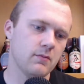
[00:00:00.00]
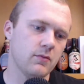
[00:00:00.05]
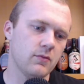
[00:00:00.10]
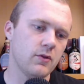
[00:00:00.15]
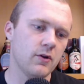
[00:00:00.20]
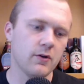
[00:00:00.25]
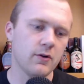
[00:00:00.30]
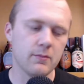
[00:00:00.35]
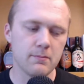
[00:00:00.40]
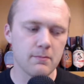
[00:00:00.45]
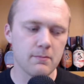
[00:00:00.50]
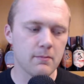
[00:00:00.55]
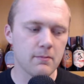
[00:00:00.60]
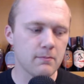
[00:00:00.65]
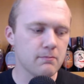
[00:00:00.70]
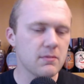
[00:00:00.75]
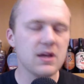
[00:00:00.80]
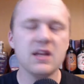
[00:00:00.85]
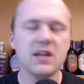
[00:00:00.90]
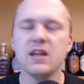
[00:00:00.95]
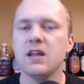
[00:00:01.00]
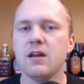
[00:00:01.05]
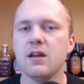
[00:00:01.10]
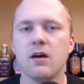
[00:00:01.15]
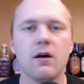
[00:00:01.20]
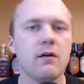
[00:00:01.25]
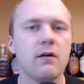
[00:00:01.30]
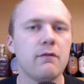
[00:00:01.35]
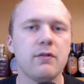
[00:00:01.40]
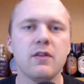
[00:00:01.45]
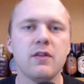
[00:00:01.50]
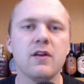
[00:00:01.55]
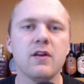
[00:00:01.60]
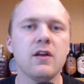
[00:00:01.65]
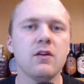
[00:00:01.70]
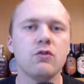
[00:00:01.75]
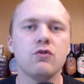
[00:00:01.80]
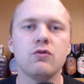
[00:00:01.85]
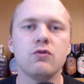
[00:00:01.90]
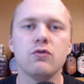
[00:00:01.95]
The meaning of
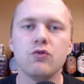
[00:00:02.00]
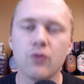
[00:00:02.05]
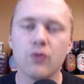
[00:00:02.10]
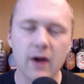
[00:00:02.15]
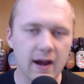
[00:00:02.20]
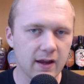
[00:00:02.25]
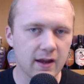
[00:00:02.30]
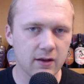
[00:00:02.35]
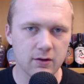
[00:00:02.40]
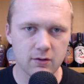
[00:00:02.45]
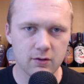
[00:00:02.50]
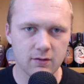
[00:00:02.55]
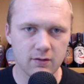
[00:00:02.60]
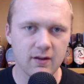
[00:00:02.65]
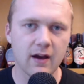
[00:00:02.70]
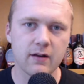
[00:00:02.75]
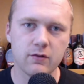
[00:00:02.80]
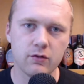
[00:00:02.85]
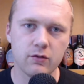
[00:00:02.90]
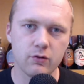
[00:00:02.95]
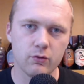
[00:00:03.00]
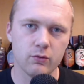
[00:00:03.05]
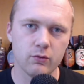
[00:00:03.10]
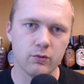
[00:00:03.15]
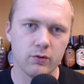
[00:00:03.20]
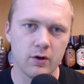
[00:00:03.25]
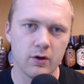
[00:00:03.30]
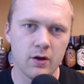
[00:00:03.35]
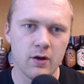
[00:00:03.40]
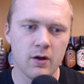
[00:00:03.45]
the dragon tattoo